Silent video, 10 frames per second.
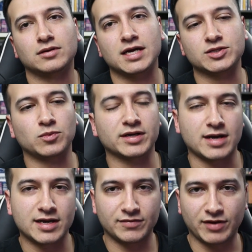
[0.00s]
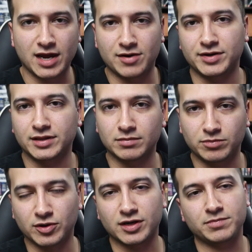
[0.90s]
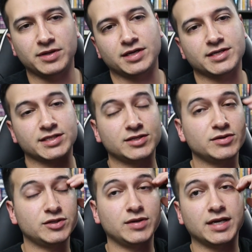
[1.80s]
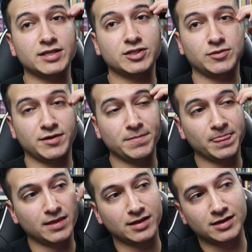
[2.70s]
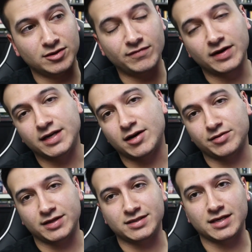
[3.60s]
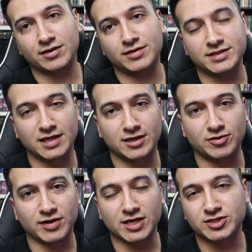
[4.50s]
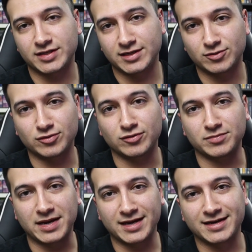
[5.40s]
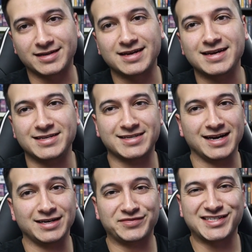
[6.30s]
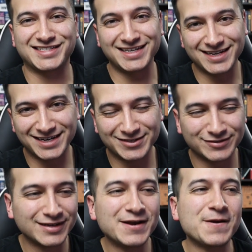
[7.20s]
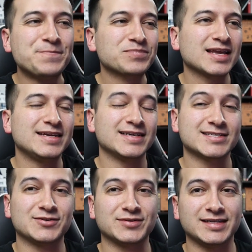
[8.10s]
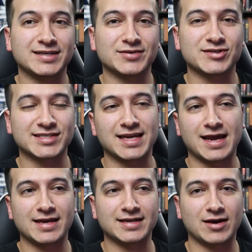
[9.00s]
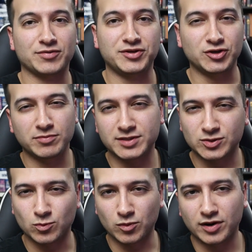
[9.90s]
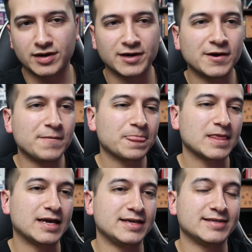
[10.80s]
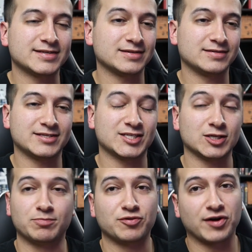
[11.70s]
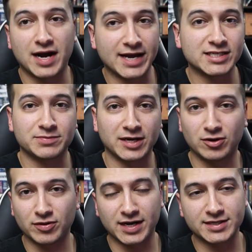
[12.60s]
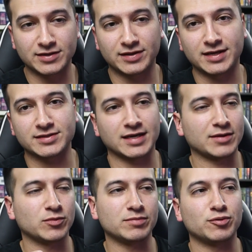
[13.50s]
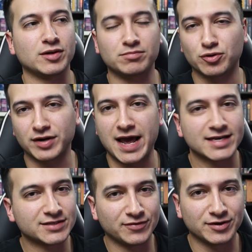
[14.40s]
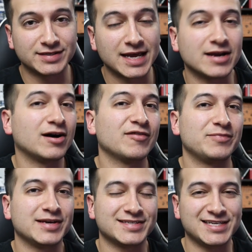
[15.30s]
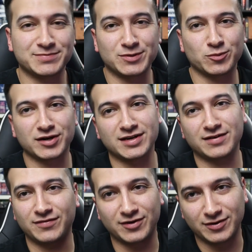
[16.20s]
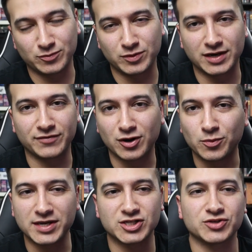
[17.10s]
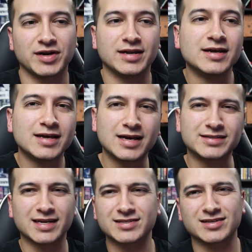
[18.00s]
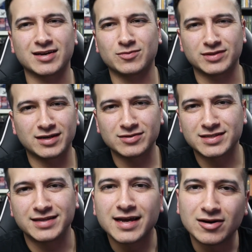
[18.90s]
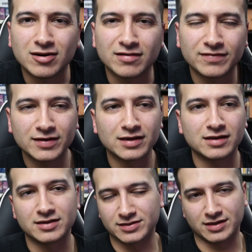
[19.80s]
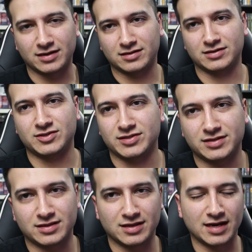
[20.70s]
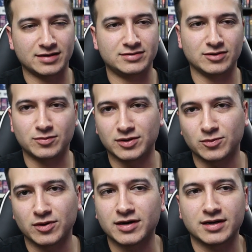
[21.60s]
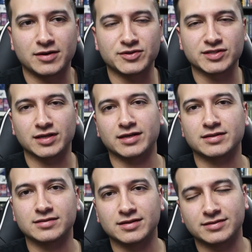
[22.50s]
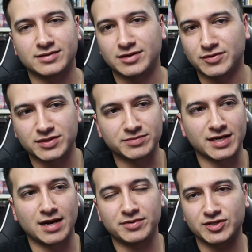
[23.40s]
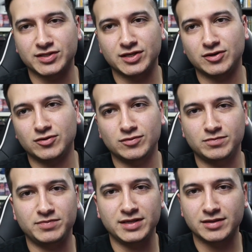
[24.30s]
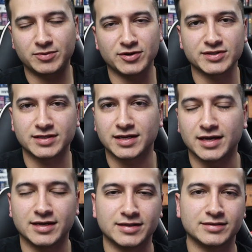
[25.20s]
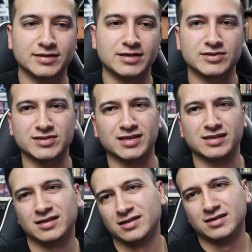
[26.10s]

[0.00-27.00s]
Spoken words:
is what kind of carried the book, because as soon as you get into it, you find out that Death is a crotchety old man. He's kind of senile. He doesn't really understand how humans work, and he's surprised by all kinds of things. Like at one point, Mort asks for a day off because he's been working for whatever, a week straight. And Death's like, what the hell is a day off? He's like, I don't want to work. I would just like, some time to just go be a person again. He's just like,